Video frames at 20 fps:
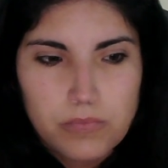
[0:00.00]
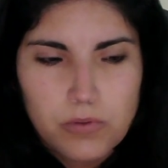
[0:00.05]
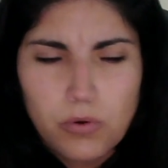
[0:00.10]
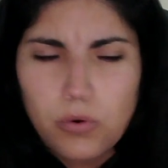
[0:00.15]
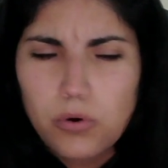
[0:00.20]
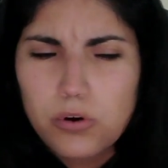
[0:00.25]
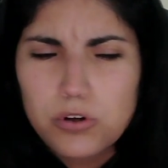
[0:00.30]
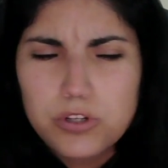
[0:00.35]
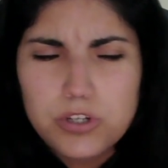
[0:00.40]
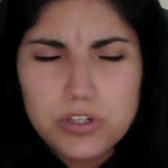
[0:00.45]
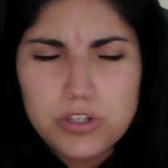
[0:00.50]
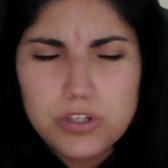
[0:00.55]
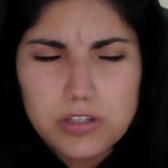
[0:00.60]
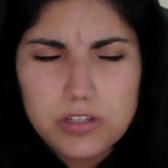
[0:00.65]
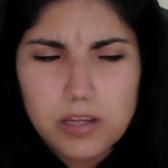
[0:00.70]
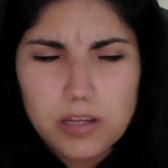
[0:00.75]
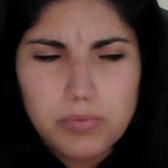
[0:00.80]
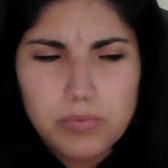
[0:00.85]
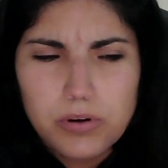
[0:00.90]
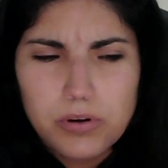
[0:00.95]
Or just
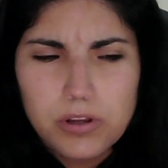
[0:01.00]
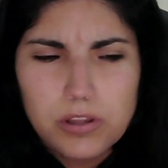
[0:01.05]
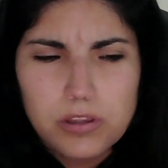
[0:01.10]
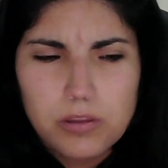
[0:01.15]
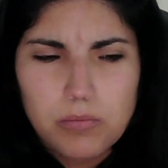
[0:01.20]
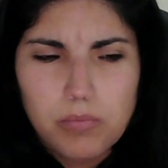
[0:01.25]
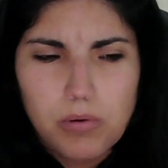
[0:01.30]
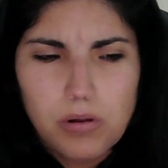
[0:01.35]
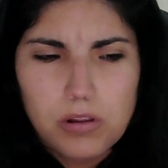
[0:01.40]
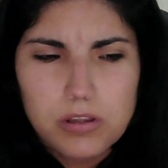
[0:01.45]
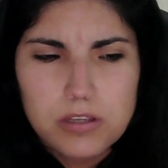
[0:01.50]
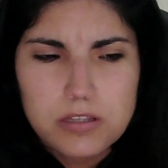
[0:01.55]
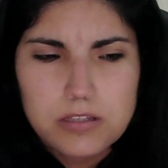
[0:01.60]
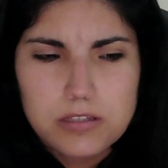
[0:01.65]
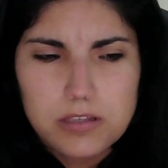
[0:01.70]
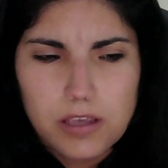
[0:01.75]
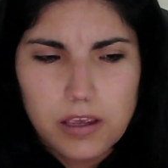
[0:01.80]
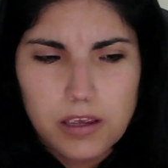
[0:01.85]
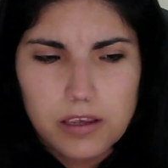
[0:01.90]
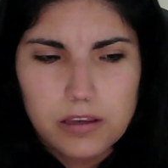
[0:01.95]
like putting the ball
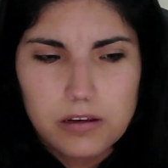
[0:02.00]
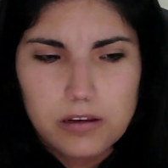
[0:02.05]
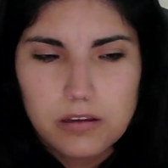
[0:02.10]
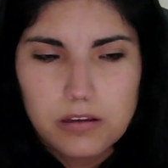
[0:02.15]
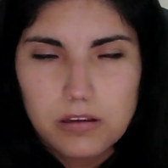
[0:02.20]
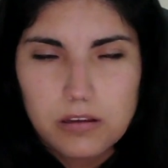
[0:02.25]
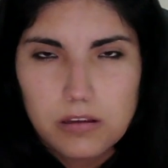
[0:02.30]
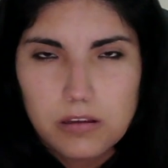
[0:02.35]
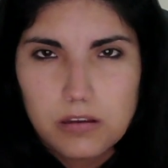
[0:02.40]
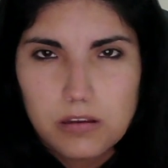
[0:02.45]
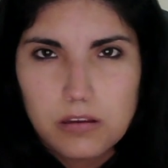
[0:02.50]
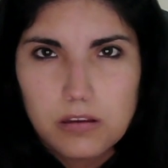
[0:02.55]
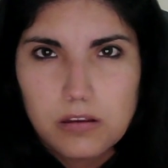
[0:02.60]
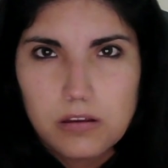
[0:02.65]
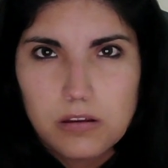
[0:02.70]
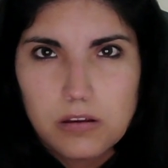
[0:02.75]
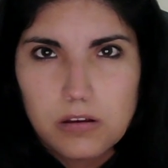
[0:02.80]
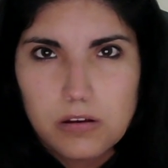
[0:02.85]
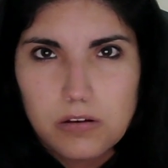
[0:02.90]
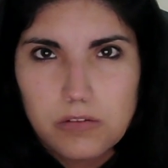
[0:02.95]
inside
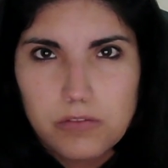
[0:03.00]
of